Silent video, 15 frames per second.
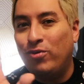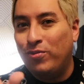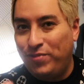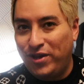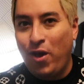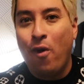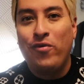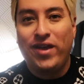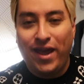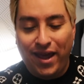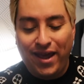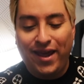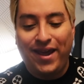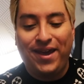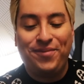will be
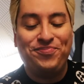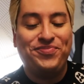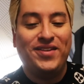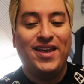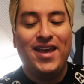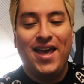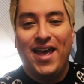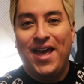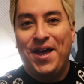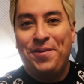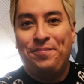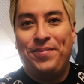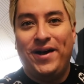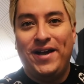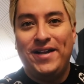okay.
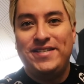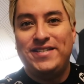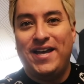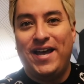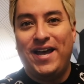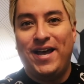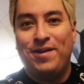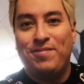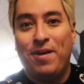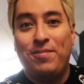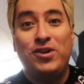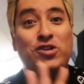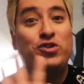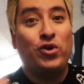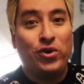But um, I'm
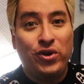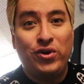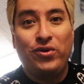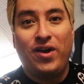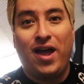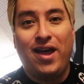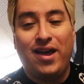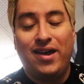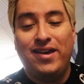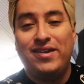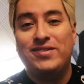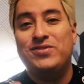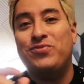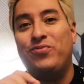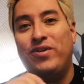going to show you
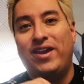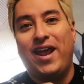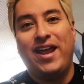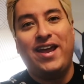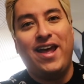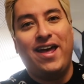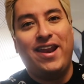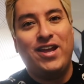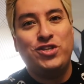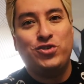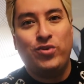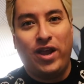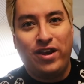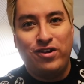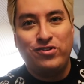guys what I got at
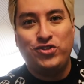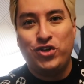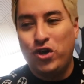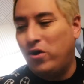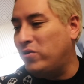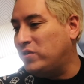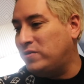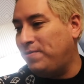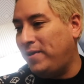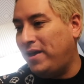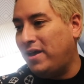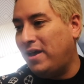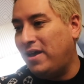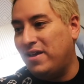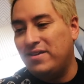Trader Joe's
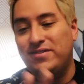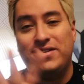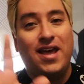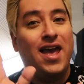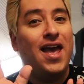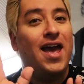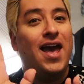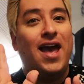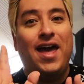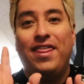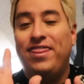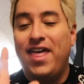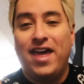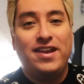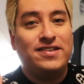because
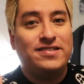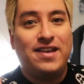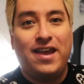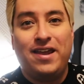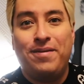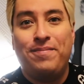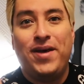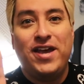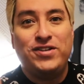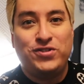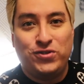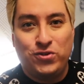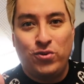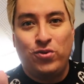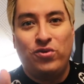that is like my
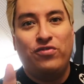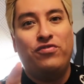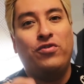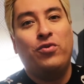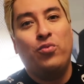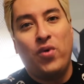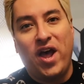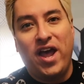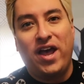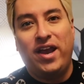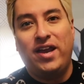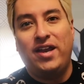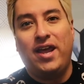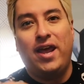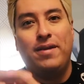store for
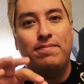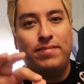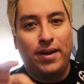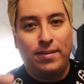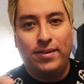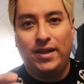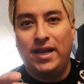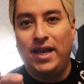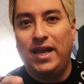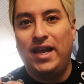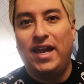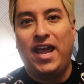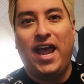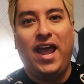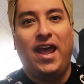wine and
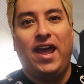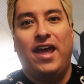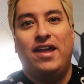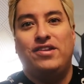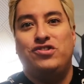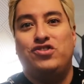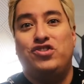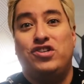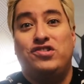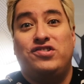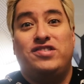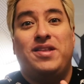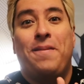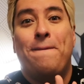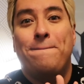bubbly and
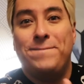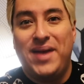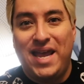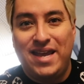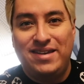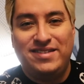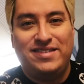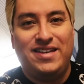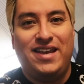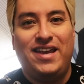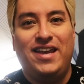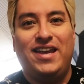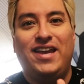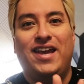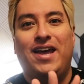just
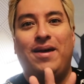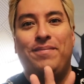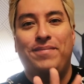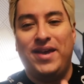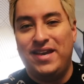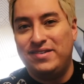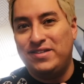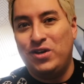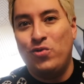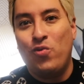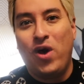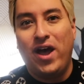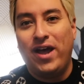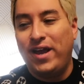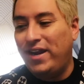amazing, amazing
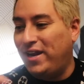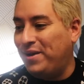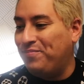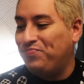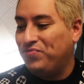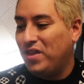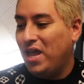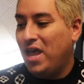wine.